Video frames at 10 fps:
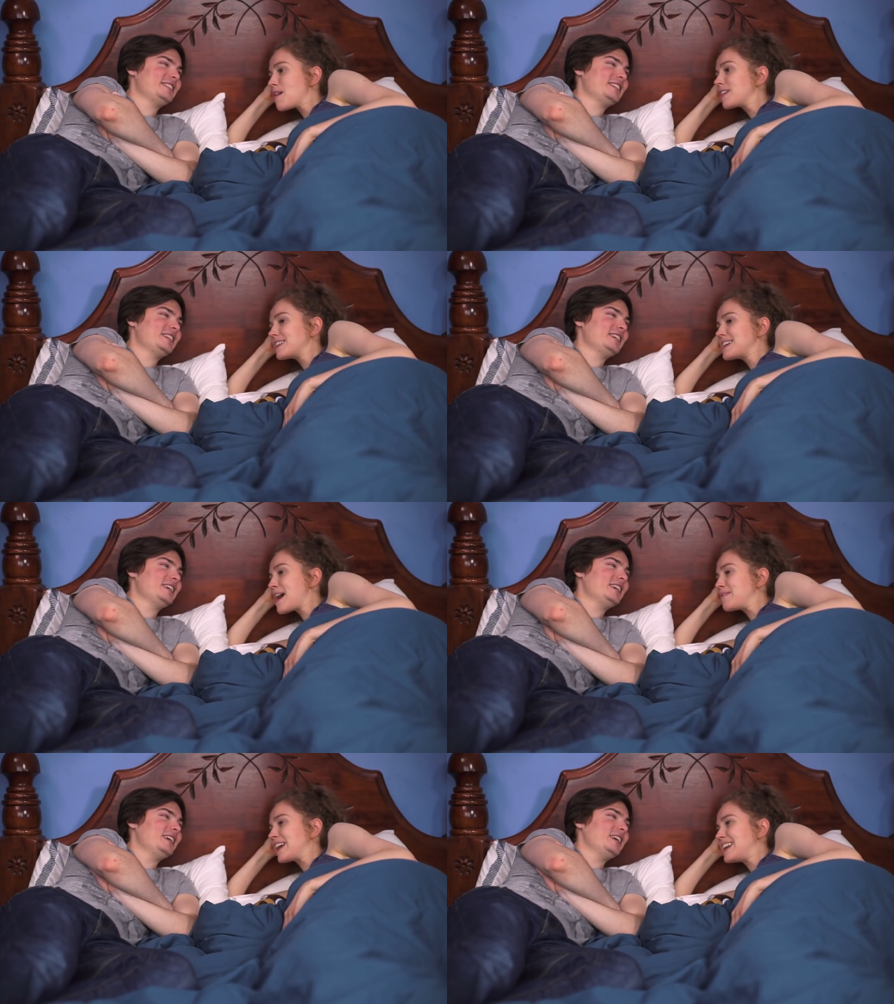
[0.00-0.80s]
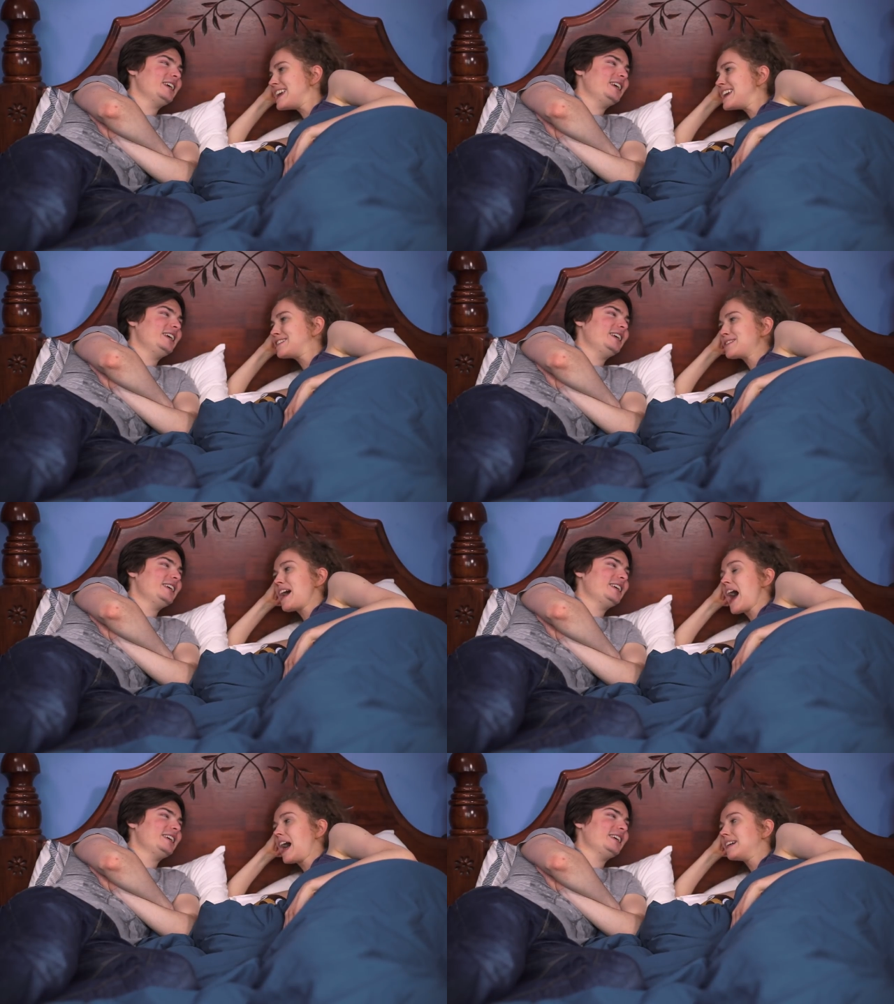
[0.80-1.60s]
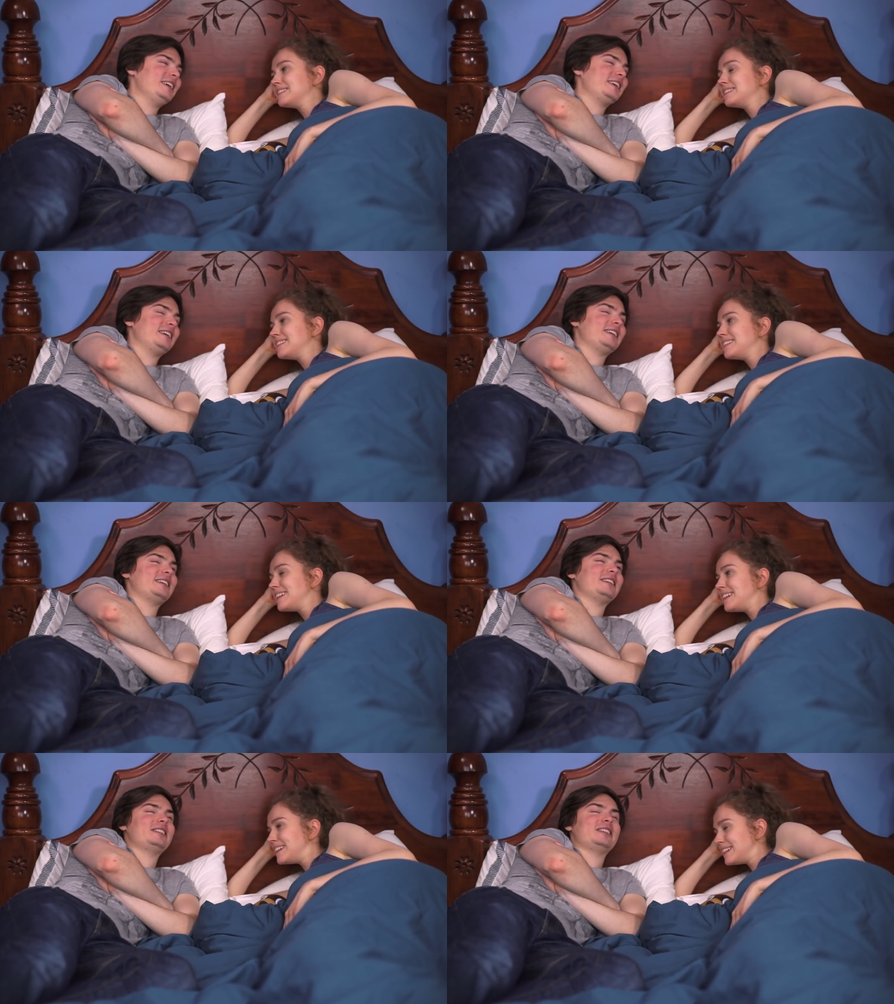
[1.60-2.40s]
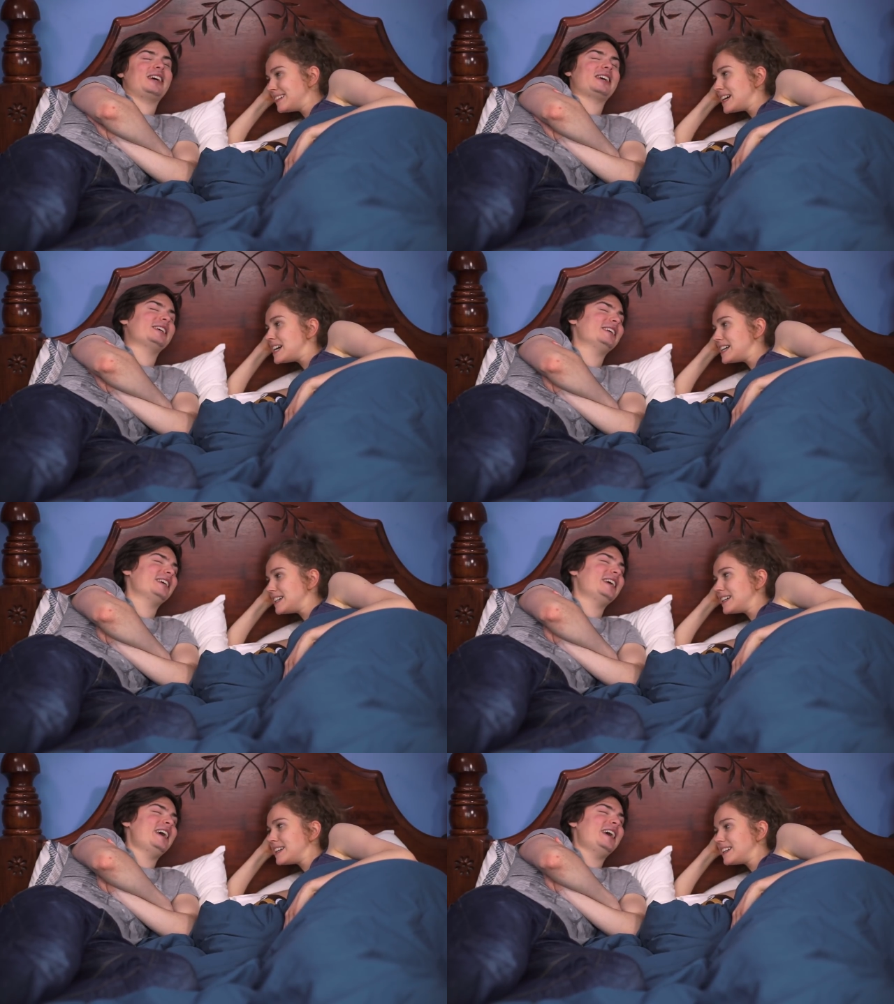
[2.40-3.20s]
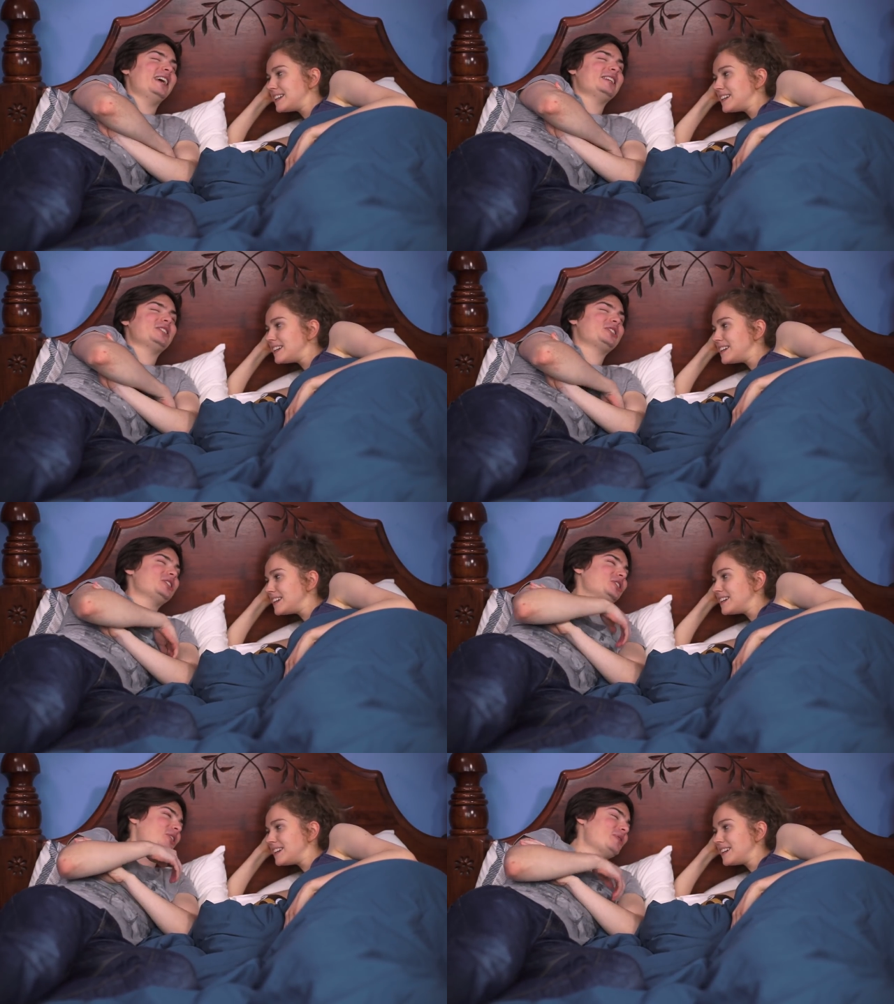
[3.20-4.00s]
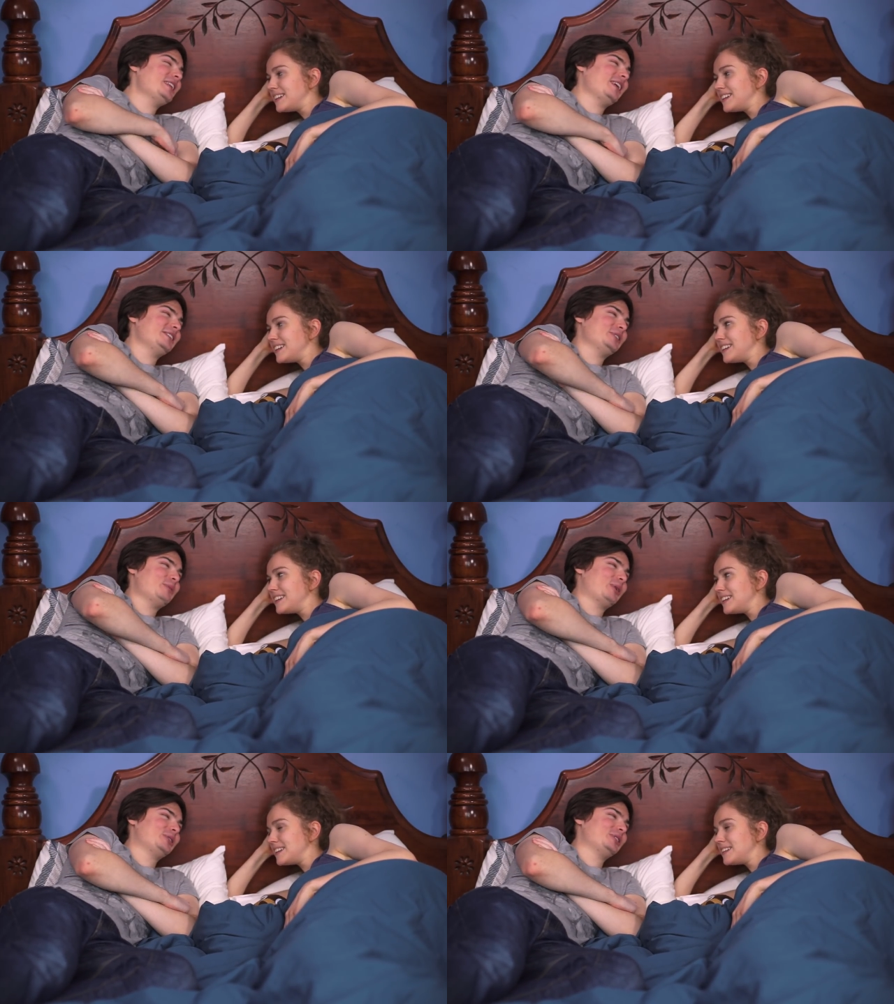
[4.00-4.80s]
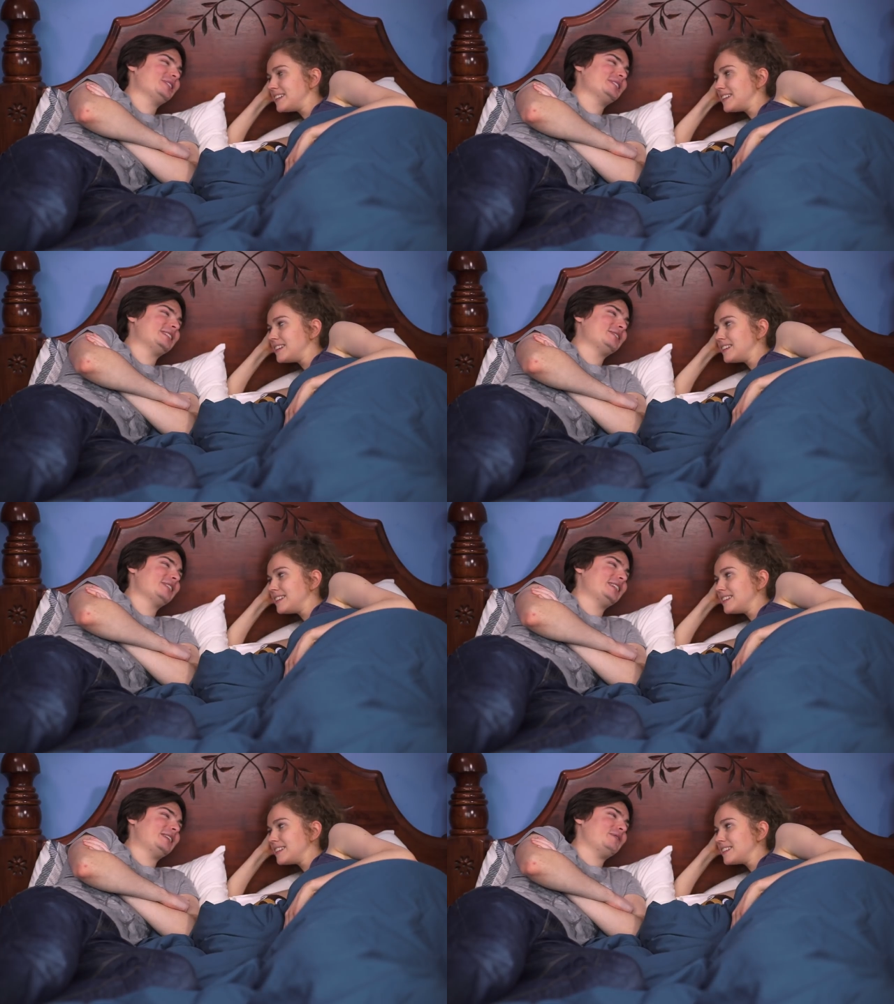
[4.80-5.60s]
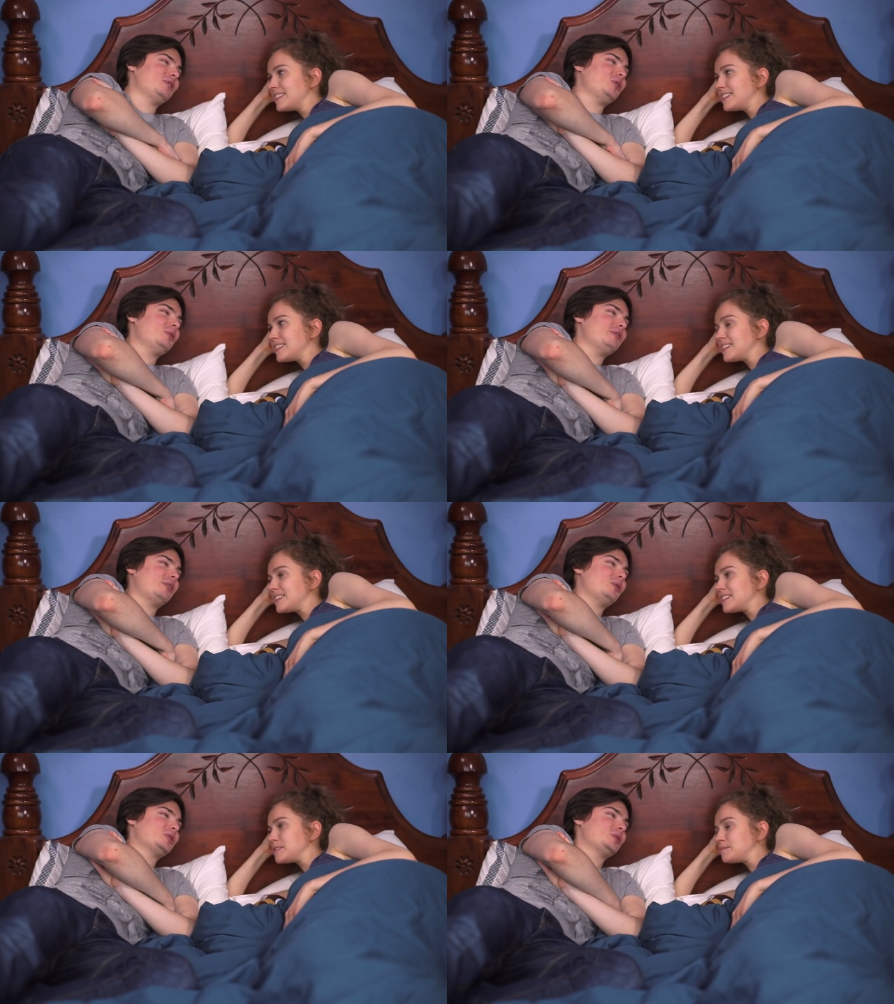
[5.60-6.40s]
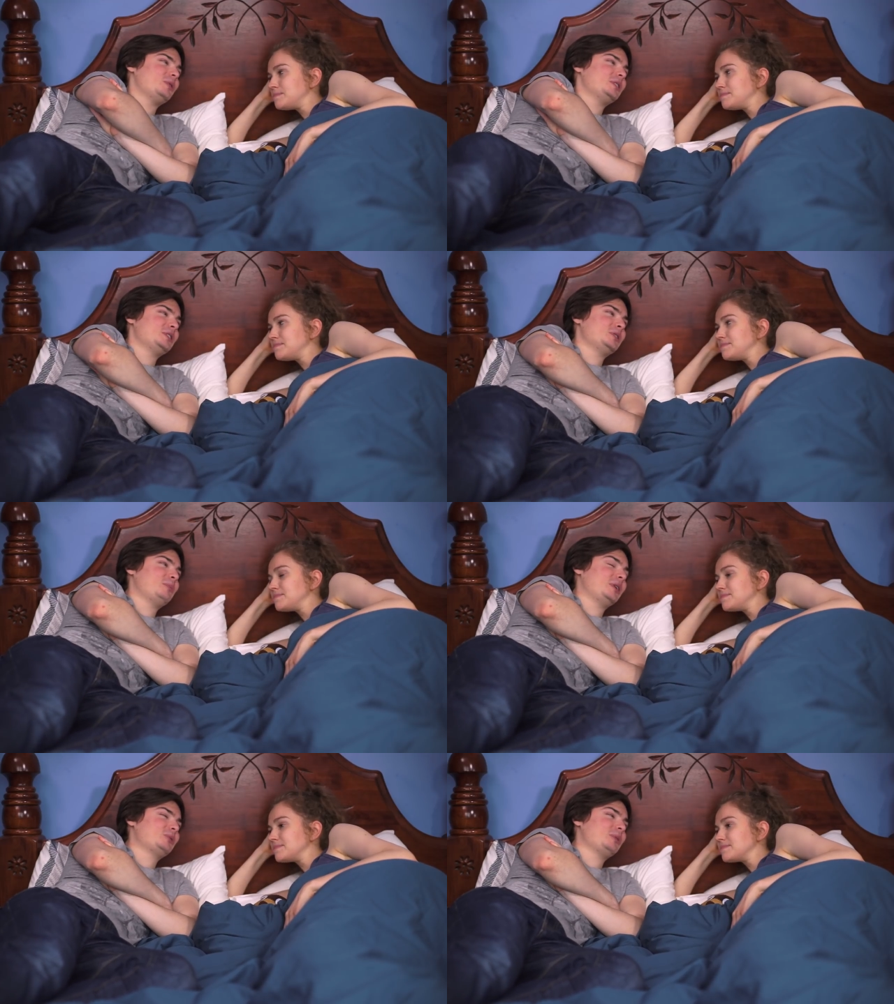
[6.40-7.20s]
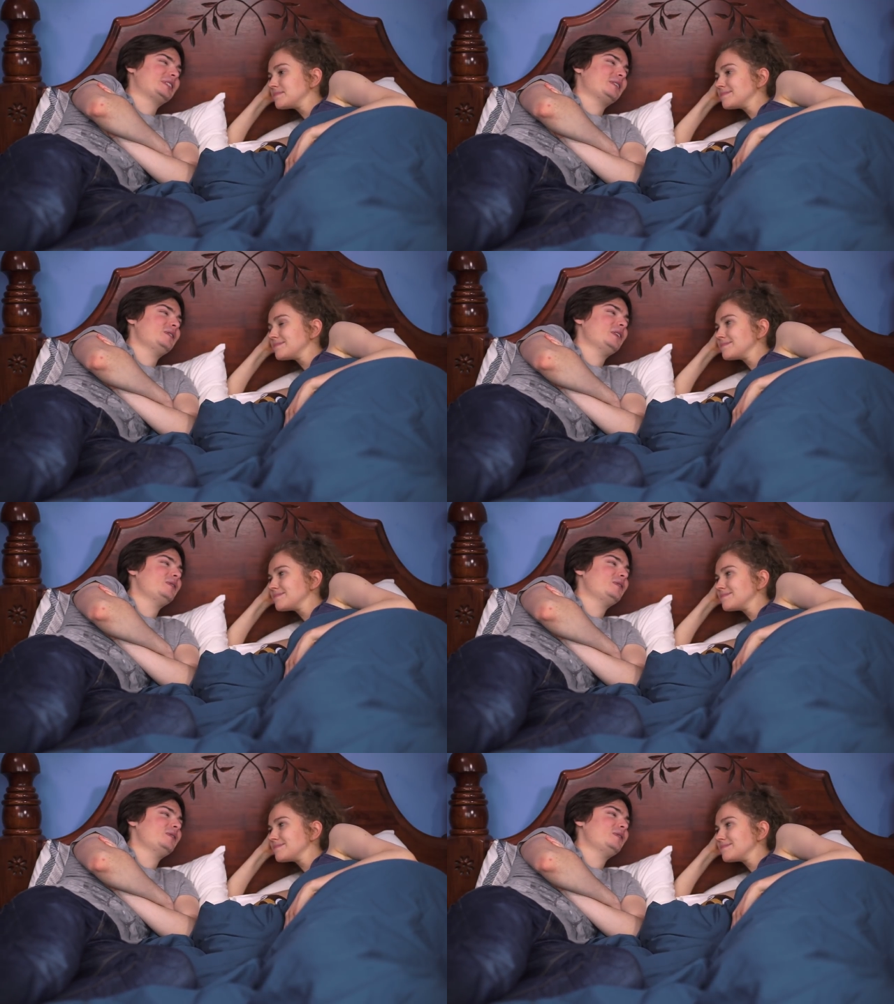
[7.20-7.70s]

Speaker 1: not going to get what I need from that.
Speaker 2: Okay just showing nice emotions is really difficult without also wanting to punch myself in